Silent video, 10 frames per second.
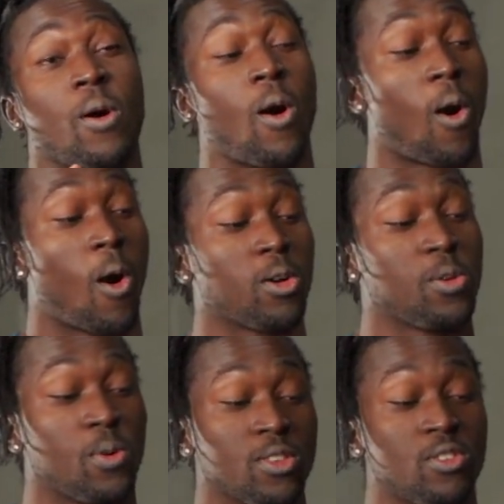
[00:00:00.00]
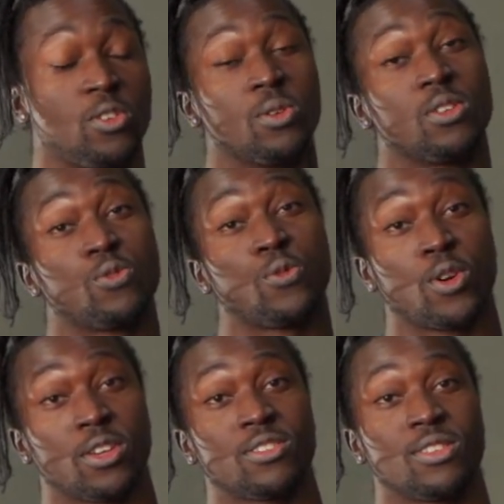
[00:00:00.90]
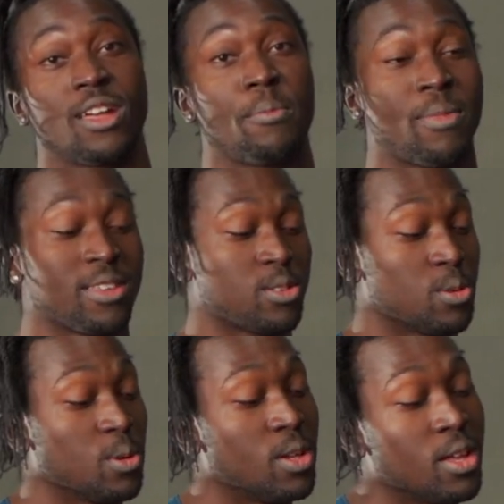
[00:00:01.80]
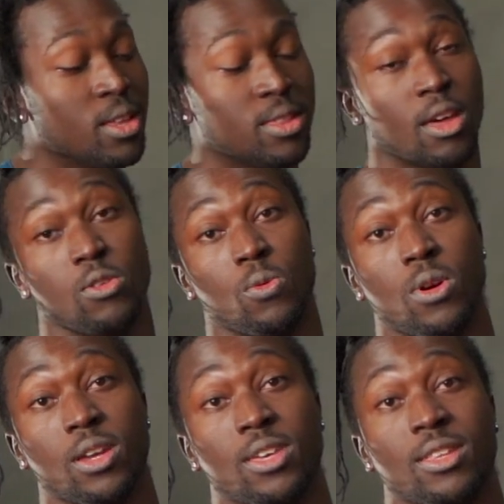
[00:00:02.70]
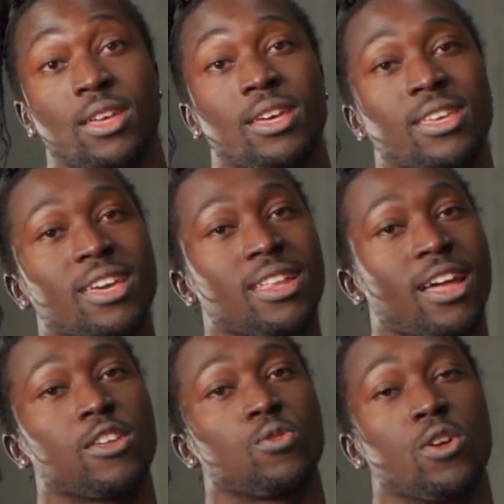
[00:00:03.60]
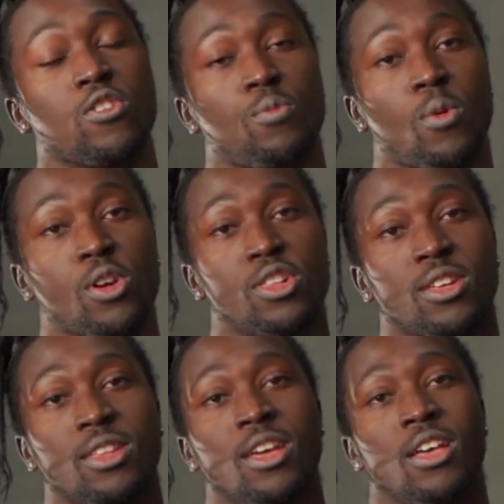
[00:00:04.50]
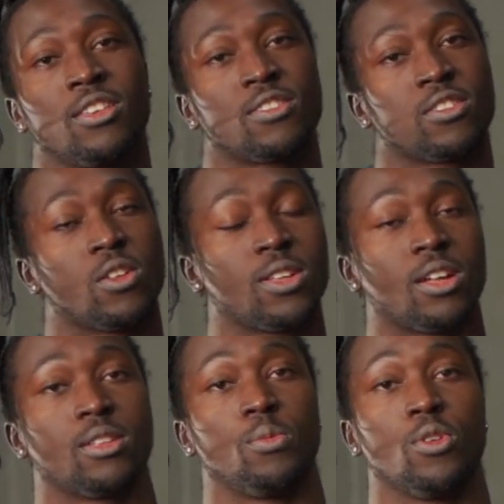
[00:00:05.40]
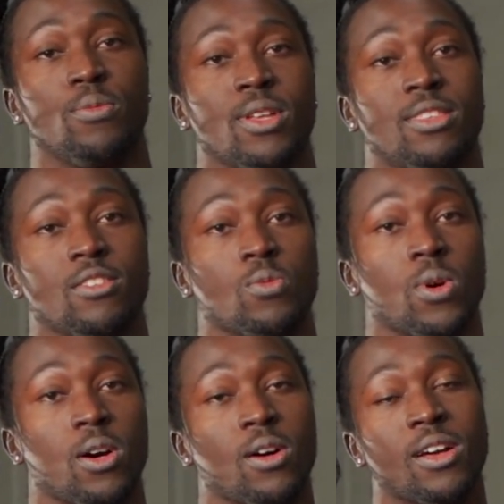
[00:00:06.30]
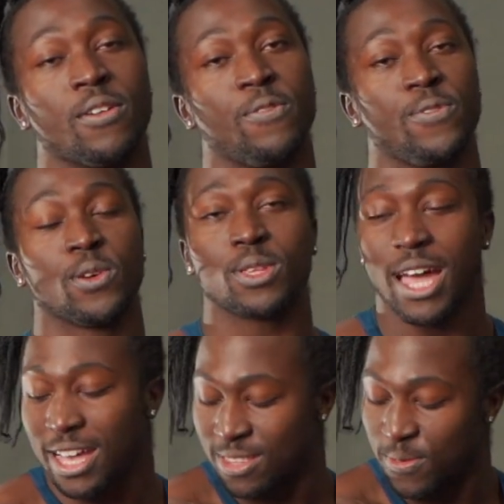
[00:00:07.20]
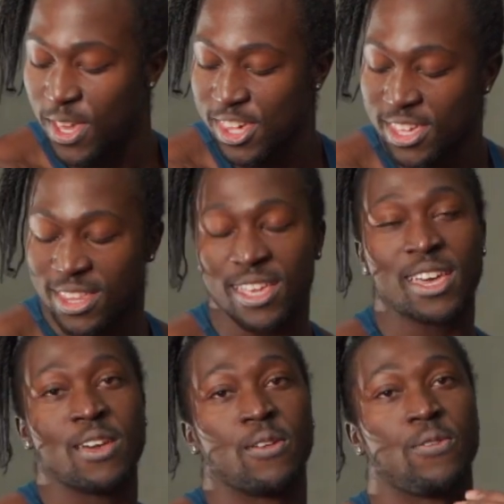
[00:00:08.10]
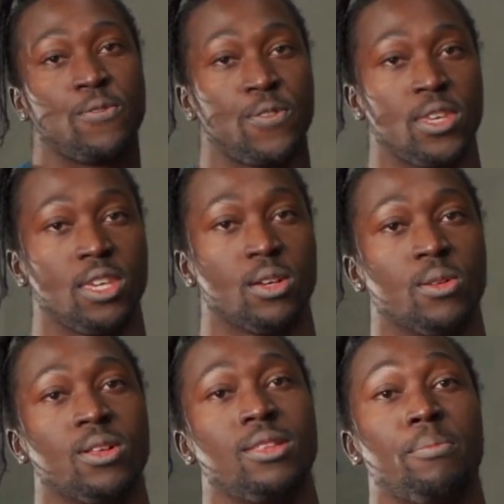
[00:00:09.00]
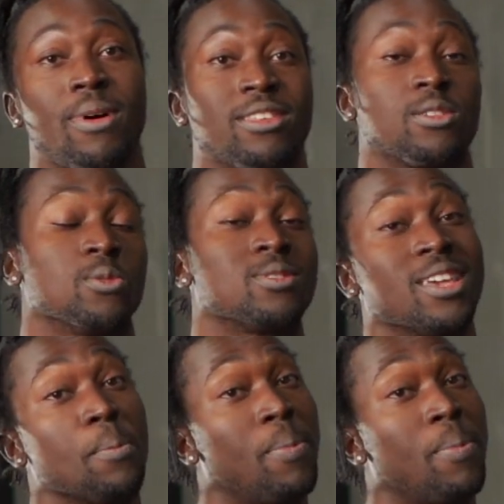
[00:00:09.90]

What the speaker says: All you want to do is focus on that muscle that you're working. Get a nice range of motion, slow down the movements as well. Feel that activation, feel the muscles get